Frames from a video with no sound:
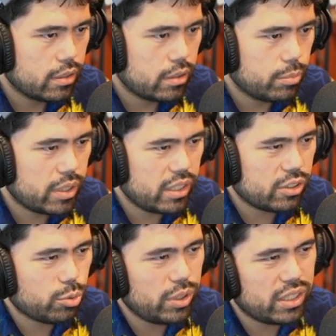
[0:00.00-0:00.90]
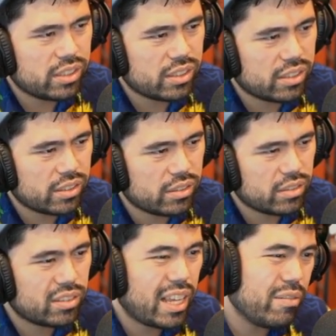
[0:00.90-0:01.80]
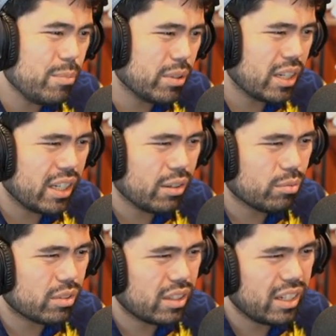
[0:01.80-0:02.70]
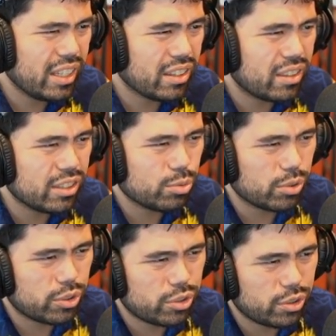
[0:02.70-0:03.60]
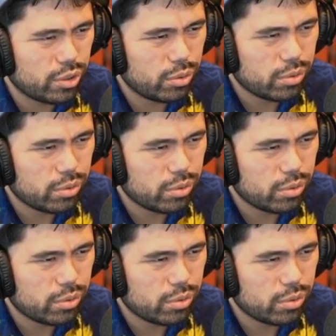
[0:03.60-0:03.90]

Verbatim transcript: then he has queen e7, but then I get this one too.